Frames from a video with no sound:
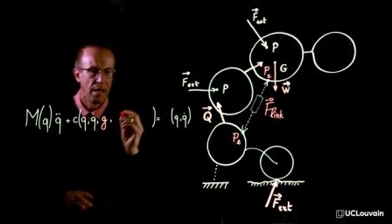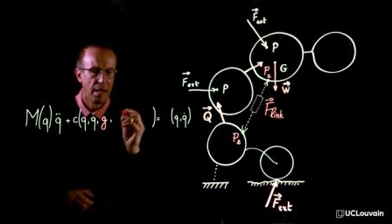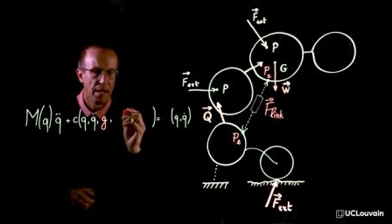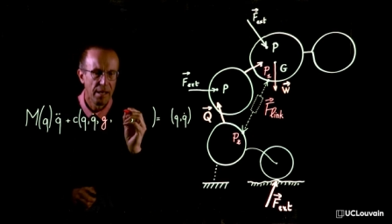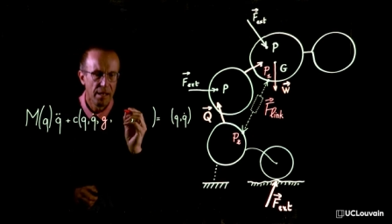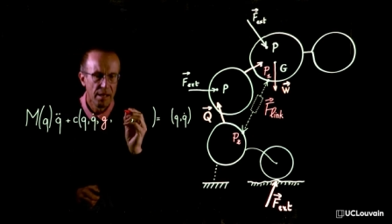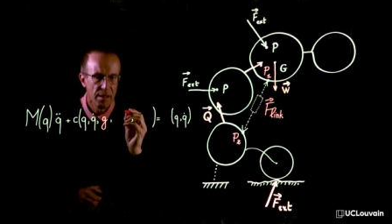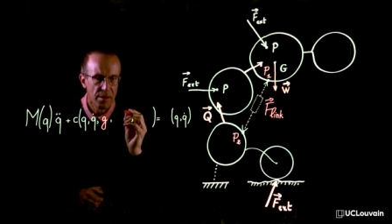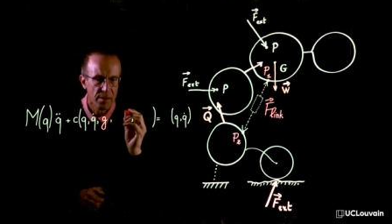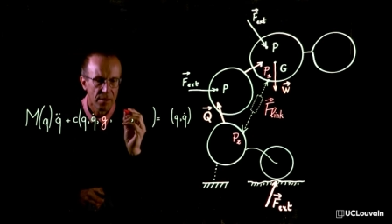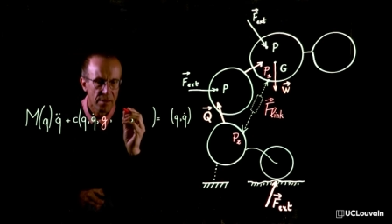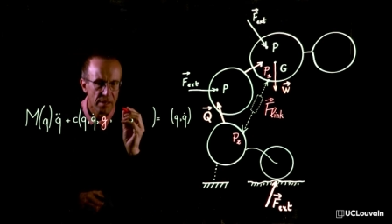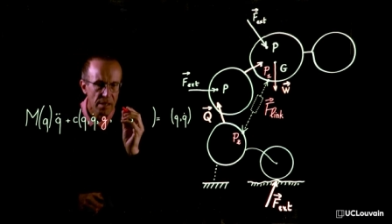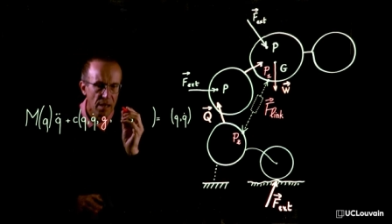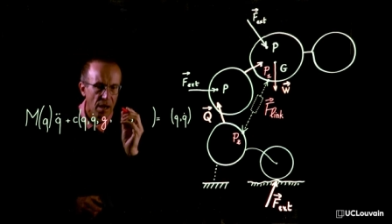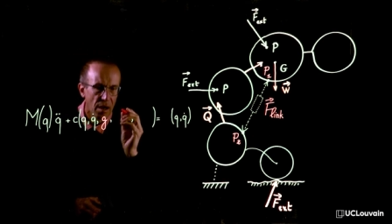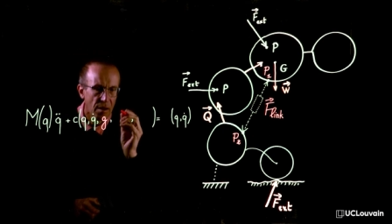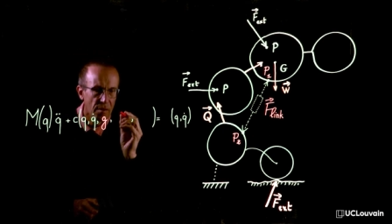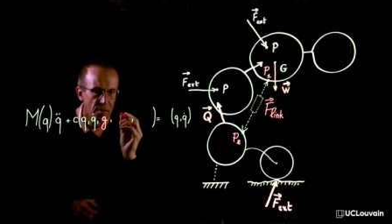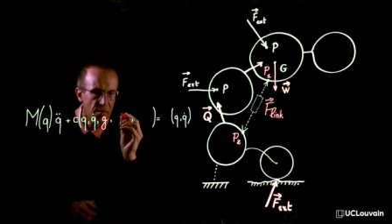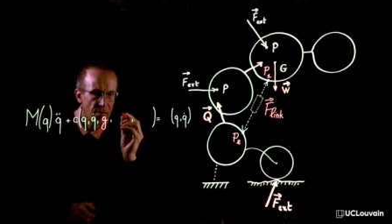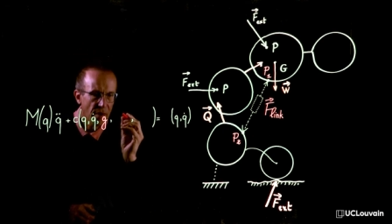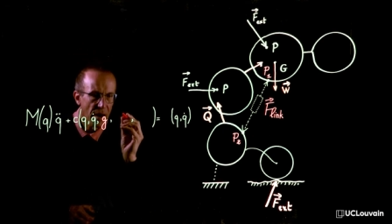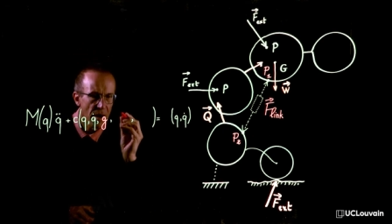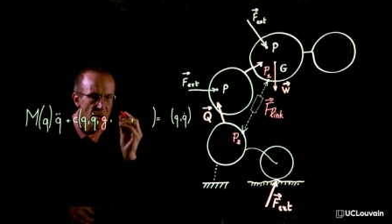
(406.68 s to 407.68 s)
and the
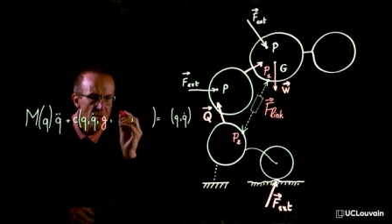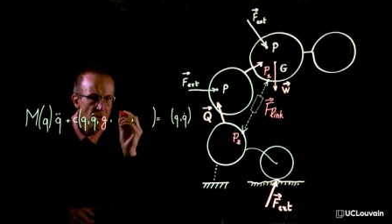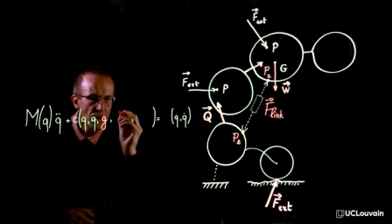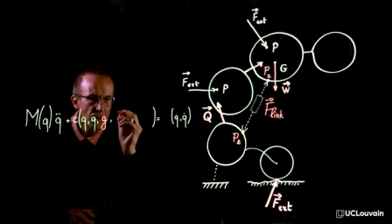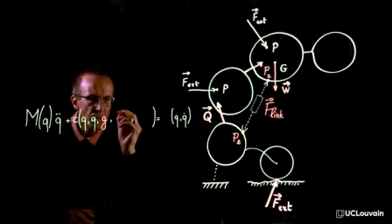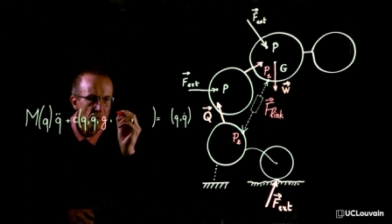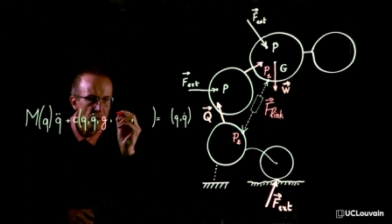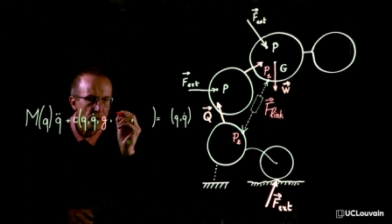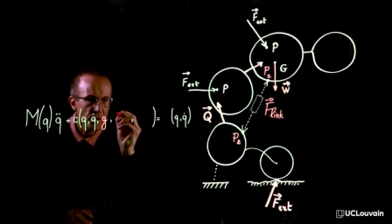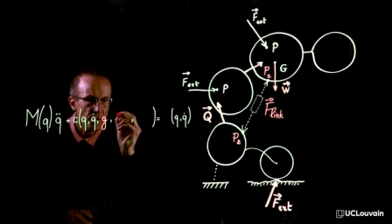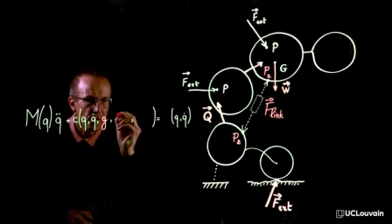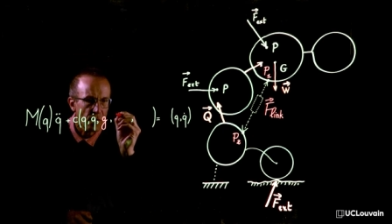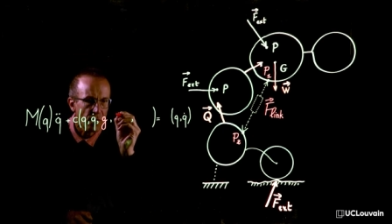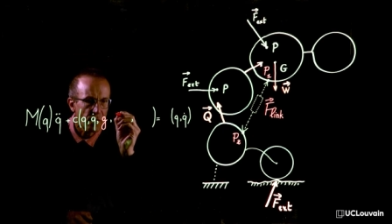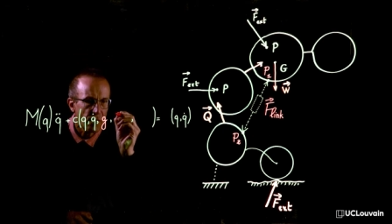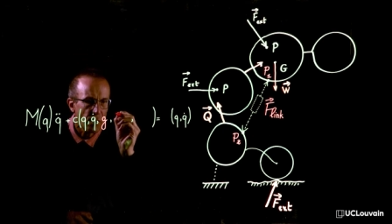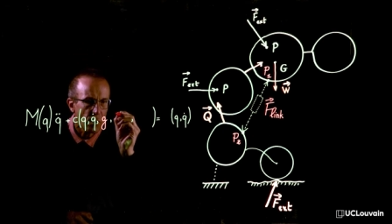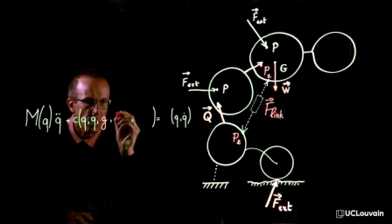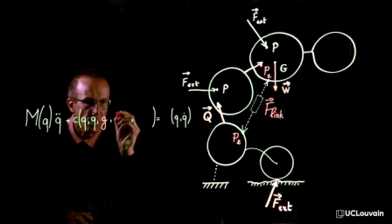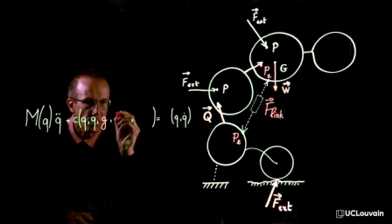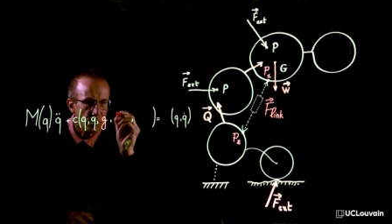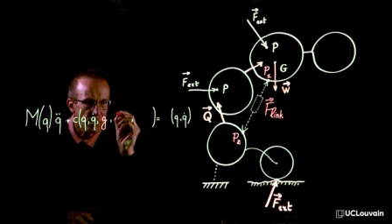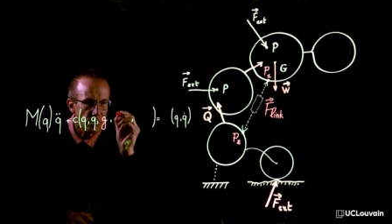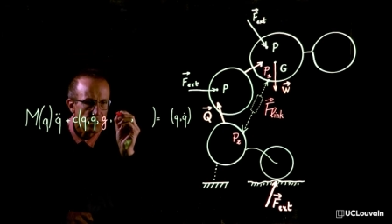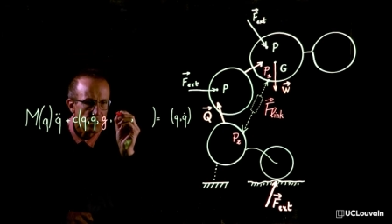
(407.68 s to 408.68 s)
environment
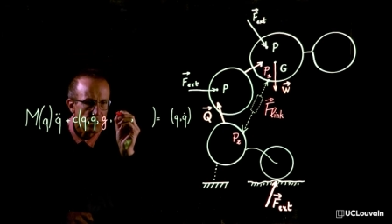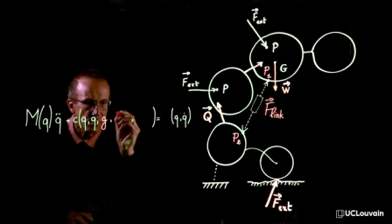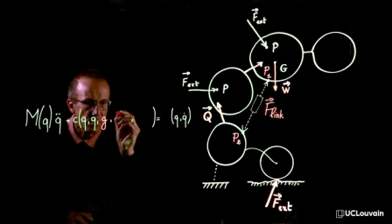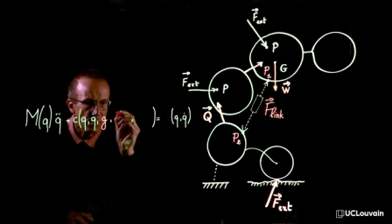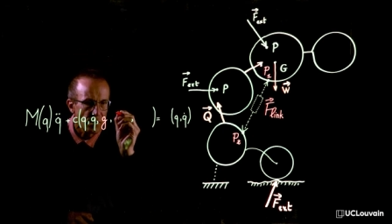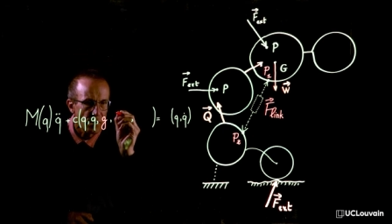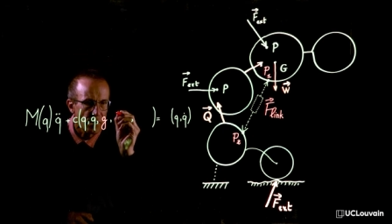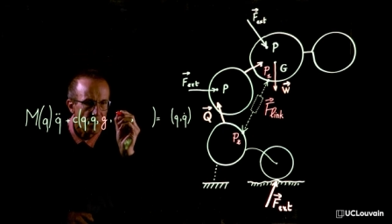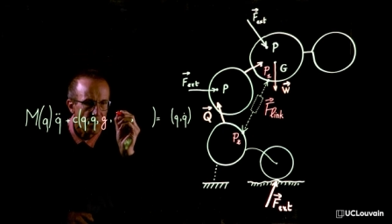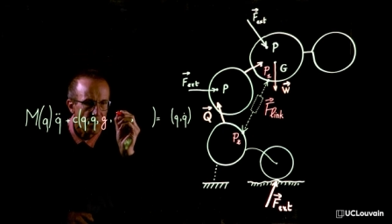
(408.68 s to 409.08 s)
forces